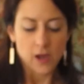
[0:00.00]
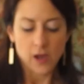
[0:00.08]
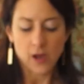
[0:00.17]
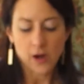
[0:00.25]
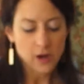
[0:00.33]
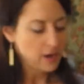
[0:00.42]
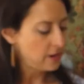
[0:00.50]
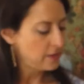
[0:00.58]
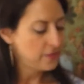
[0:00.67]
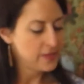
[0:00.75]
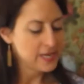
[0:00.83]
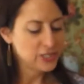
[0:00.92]

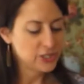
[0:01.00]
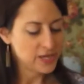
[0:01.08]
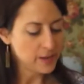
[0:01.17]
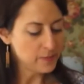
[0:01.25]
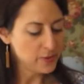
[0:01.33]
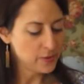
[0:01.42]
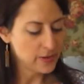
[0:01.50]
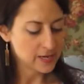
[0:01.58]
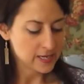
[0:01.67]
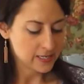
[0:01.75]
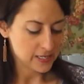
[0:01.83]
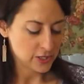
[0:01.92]
are these shampoo and
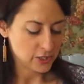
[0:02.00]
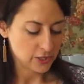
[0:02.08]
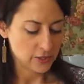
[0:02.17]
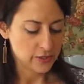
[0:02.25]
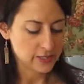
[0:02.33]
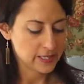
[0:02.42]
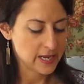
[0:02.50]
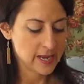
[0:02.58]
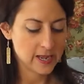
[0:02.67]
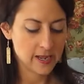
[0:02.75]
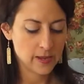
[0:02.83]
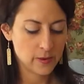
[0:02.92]
conditioners,
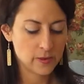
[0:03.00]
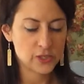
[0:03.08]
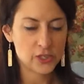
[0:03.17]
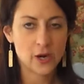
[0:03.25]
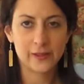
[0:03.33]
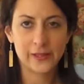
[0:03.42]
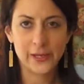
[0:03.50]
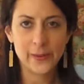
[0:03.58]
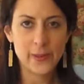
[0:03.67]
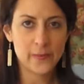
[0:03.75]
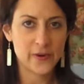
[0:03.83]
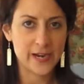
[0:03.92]
which are a little
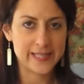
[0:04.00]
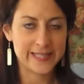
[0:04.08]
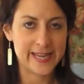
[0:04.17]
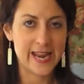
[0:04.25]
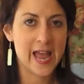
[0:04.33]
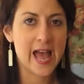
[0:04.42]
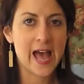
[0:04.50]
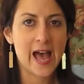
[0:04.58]
bit pricey.